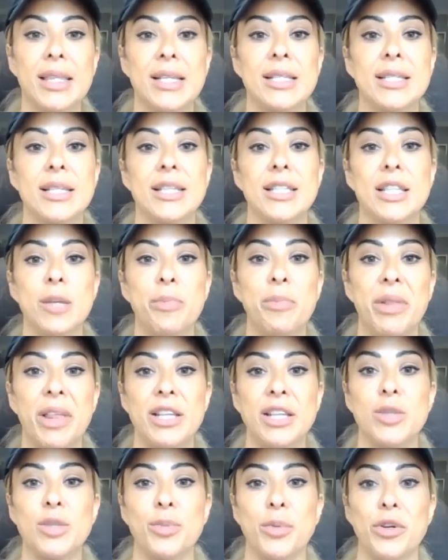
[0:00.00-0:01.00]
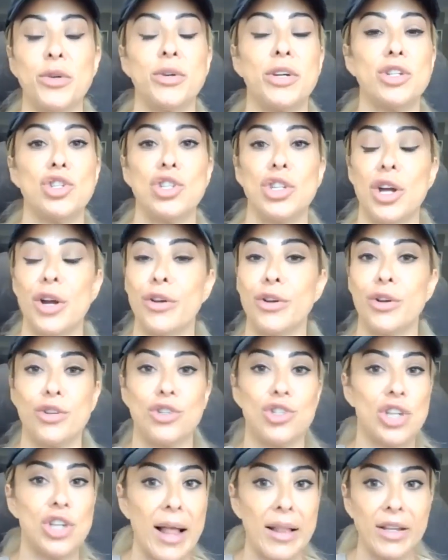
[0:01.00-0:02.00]
This is a place where you can share your
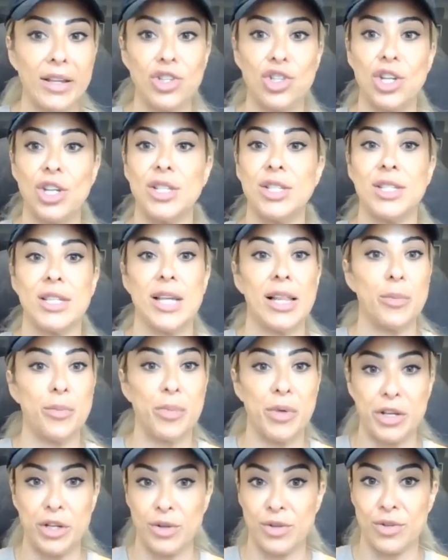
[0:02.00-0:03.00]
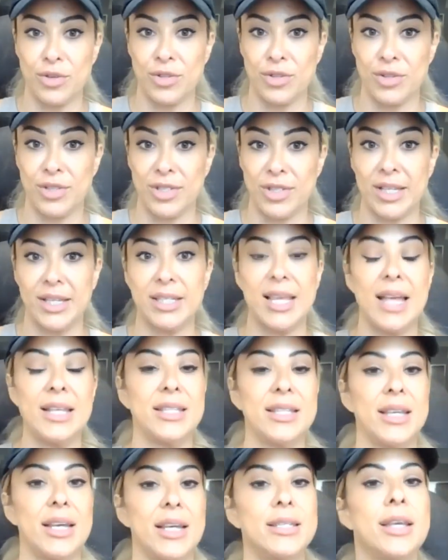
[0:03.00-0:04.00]
challenges, celebrate your
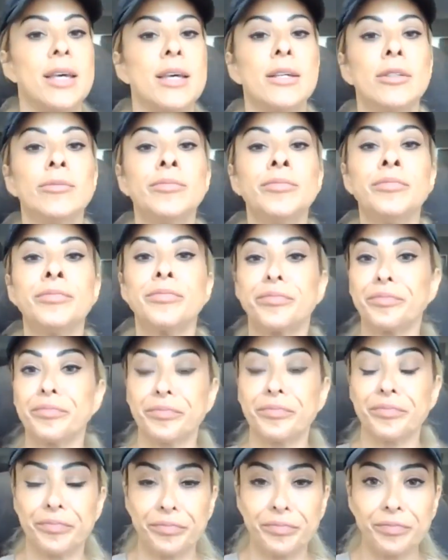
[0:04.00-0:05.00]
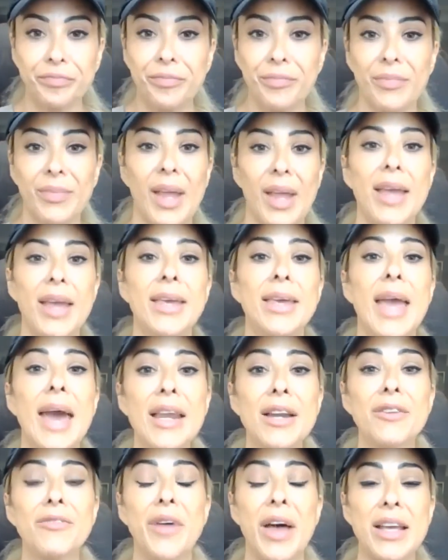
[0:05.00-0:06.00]
successes, and
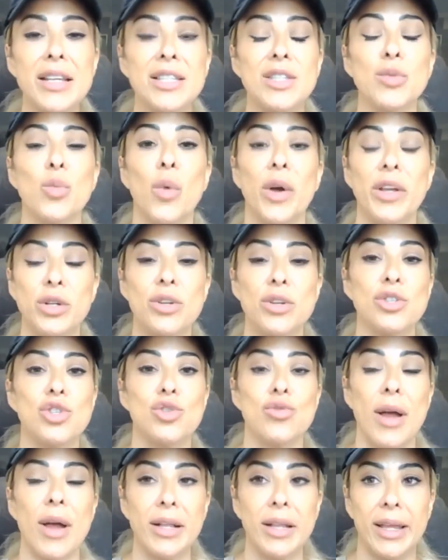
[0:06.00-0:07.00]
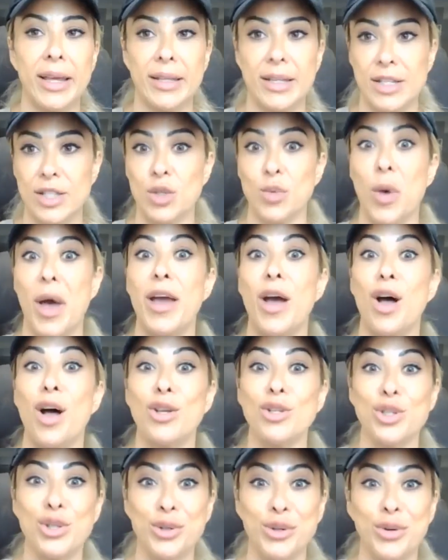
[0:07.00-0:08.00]
get advice when you're struggling. This is why I
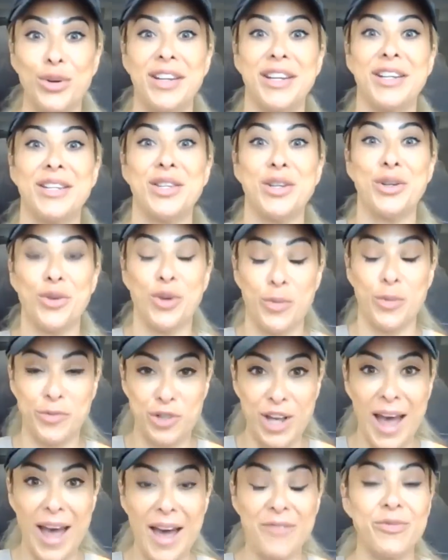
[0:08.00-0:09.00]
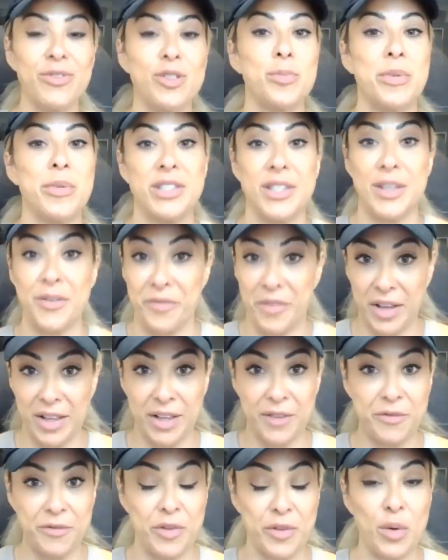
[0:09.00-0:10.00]
also created the group chat
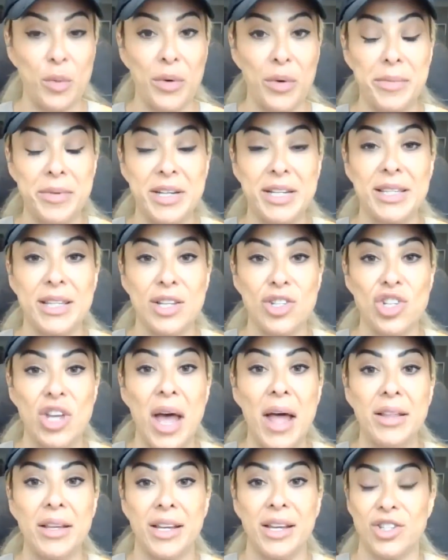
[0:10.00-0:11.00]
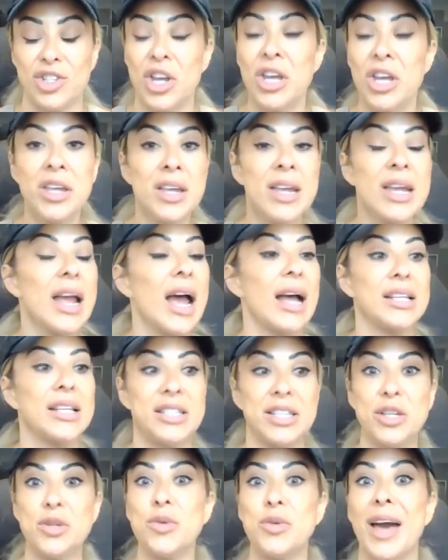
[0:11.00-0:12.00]
specifically for the women in the challenge. I
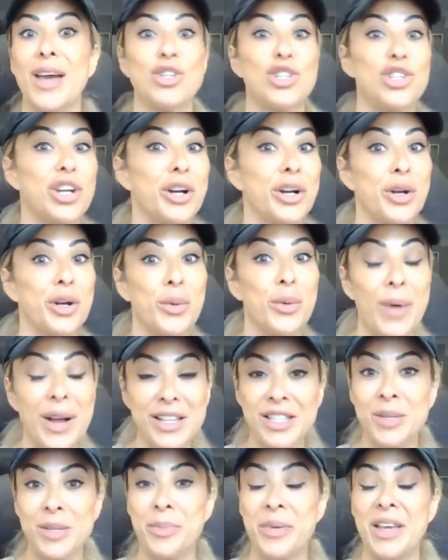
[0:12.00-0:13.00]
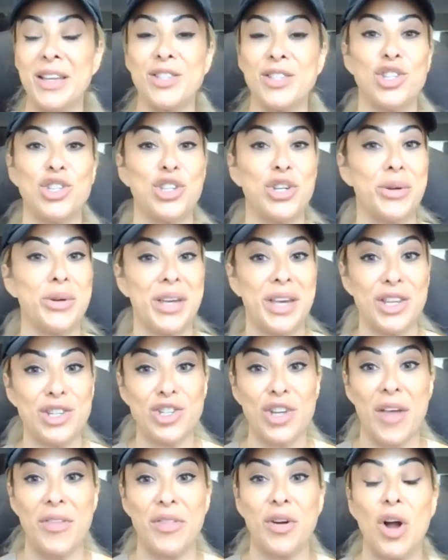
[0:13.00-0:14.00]
see you guys sharing recipes, cheering
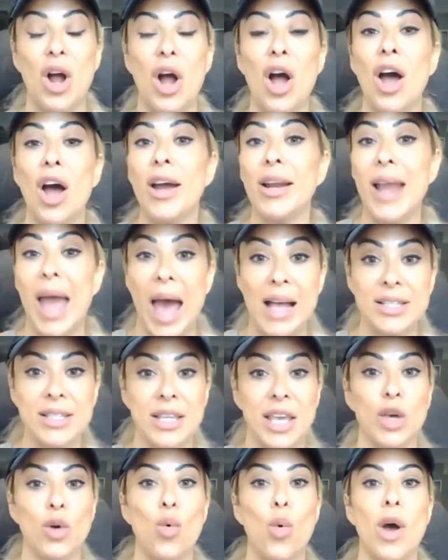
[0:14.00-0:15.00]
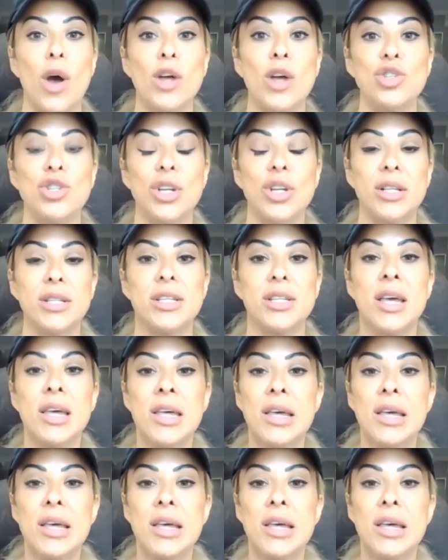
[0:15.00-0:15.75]
each other on, asking questions.